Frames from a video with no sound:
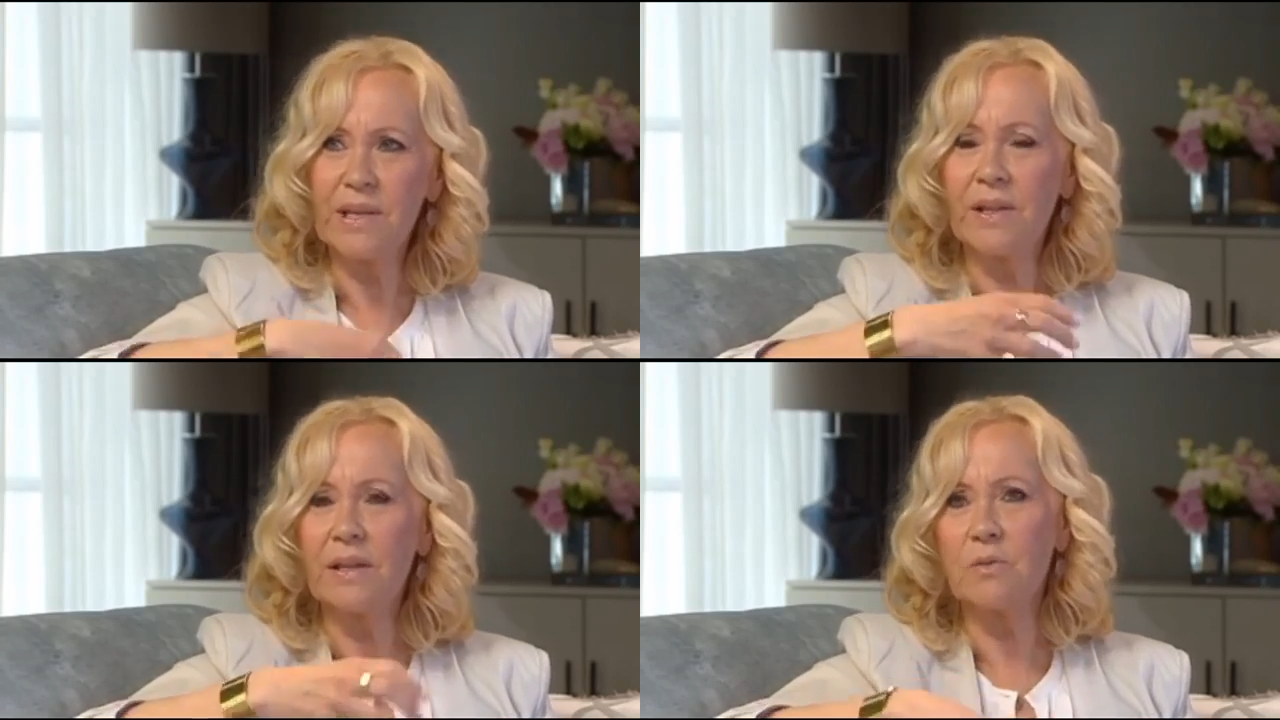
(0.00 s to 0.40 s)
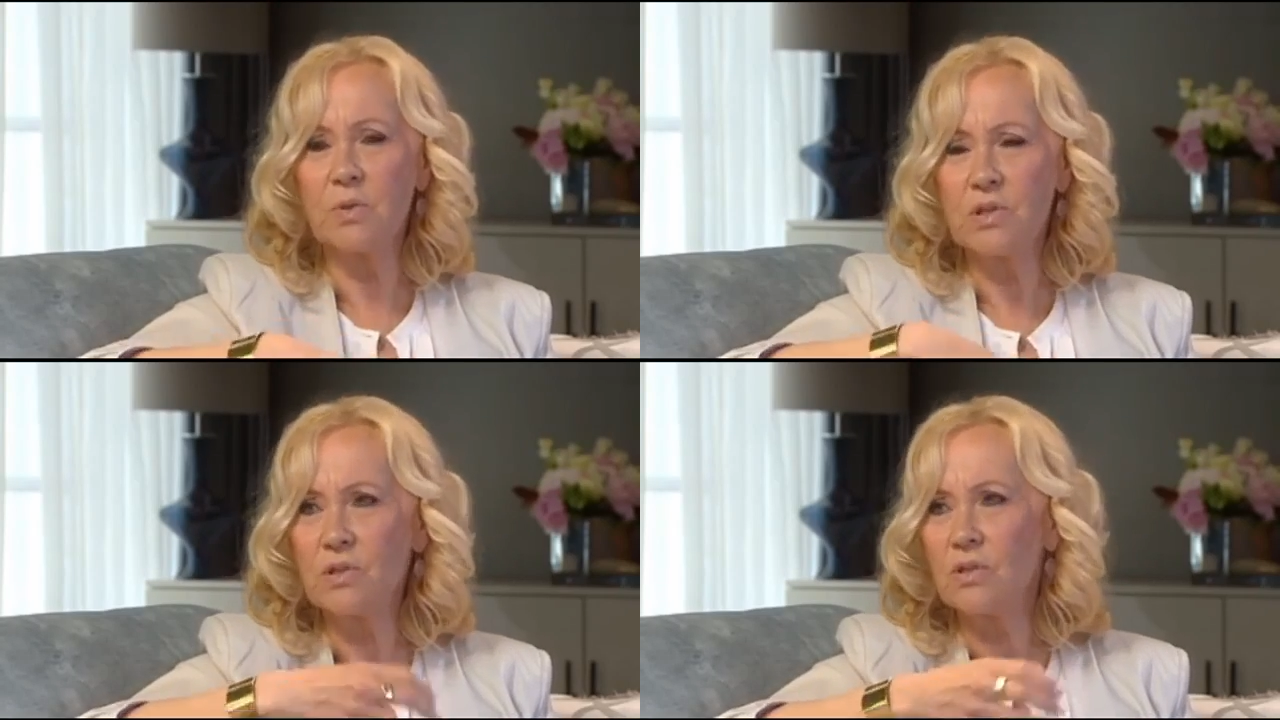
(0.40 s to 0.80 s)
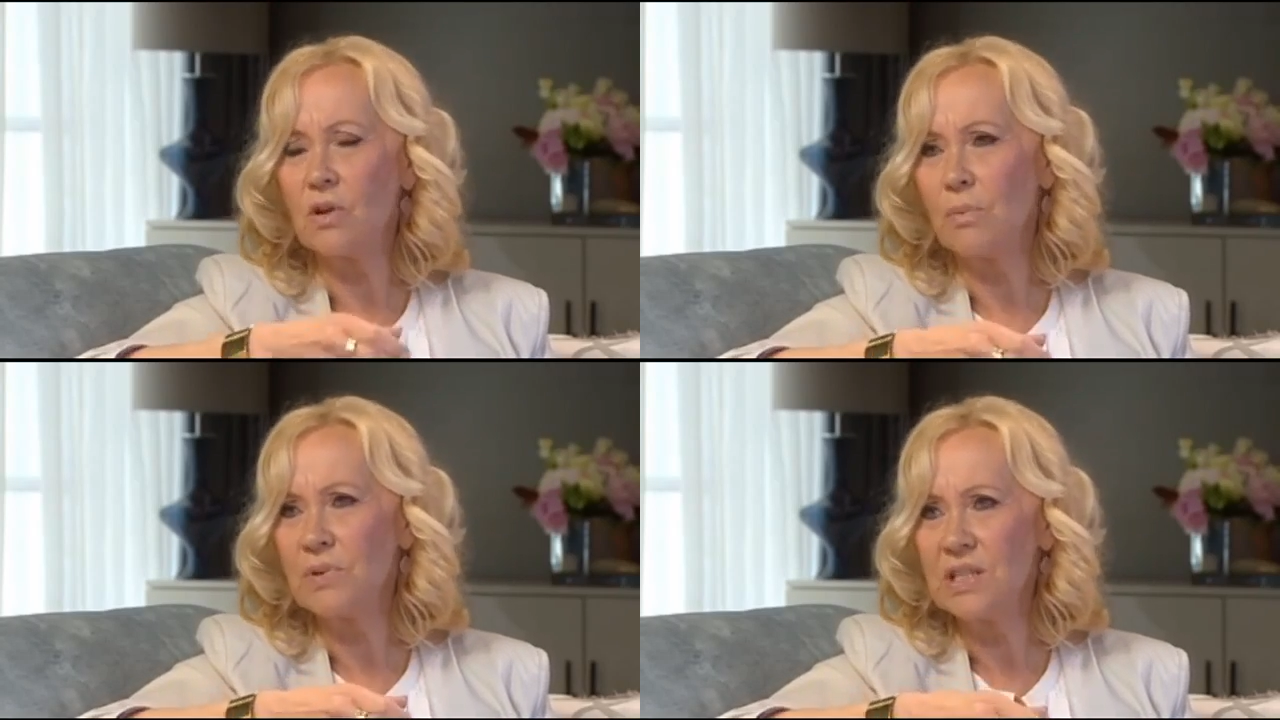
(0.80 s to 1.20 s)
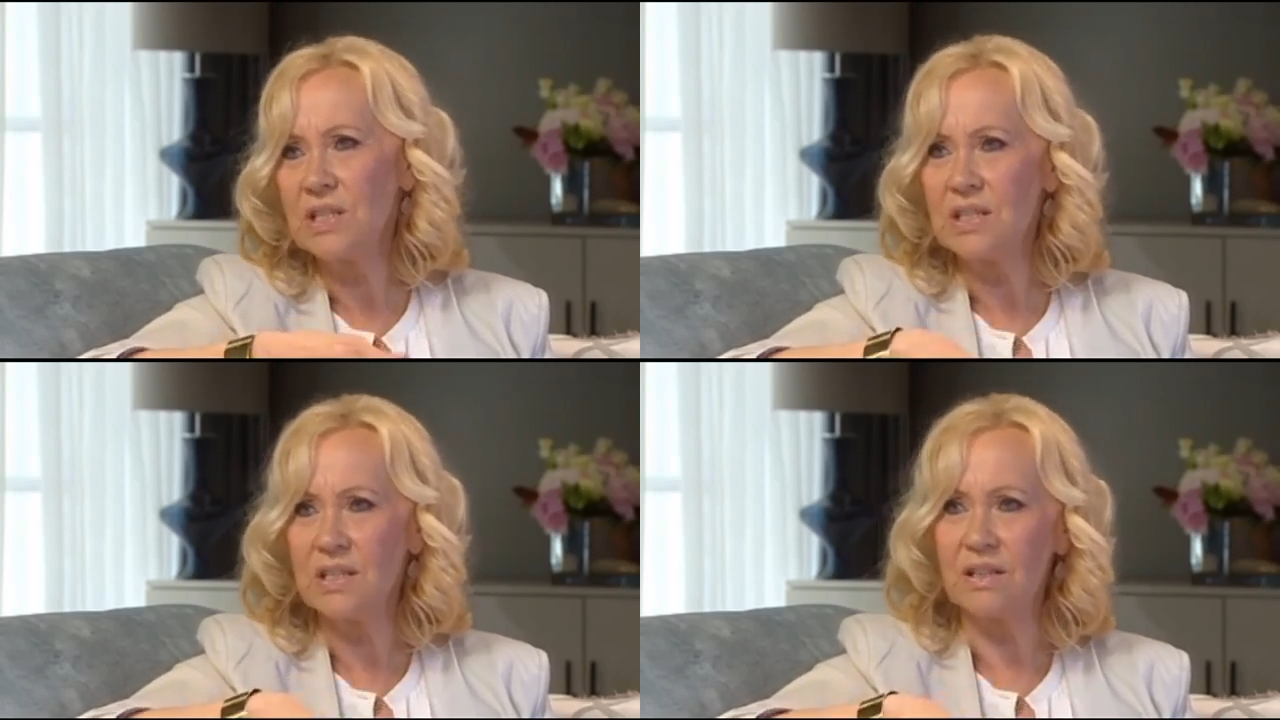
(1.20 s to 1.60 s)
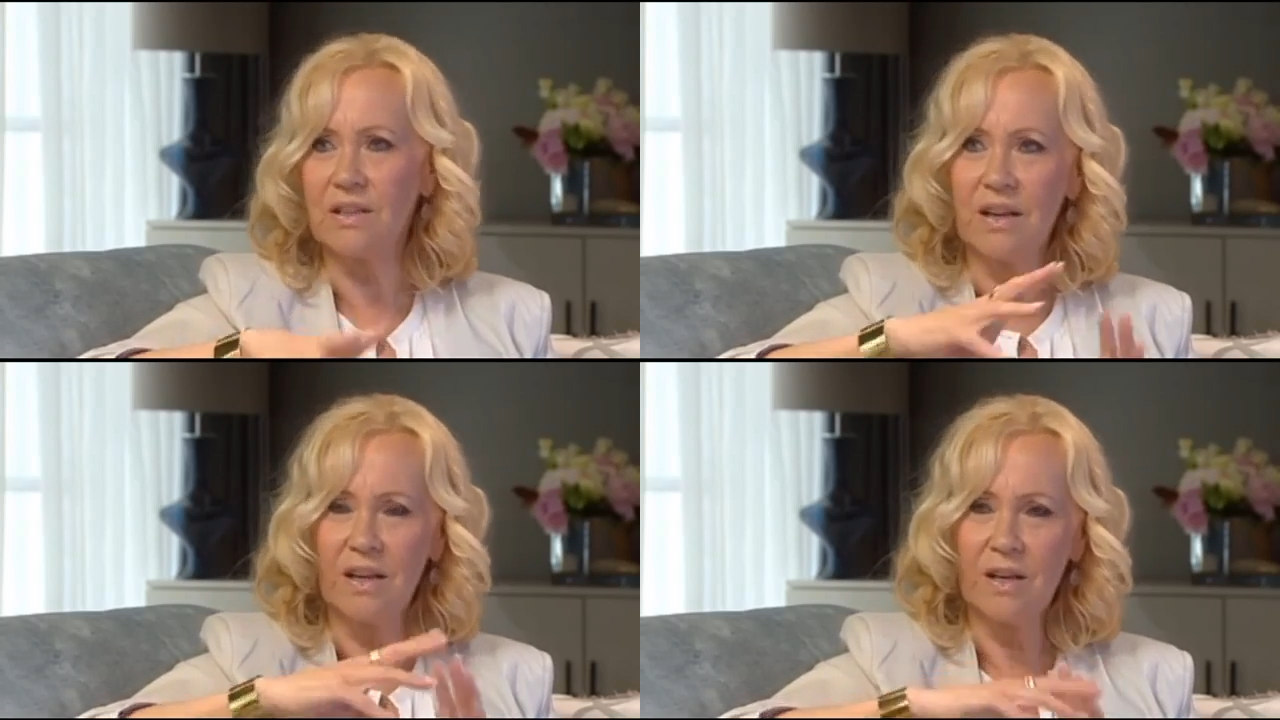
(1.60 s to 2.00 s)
And then there was a competition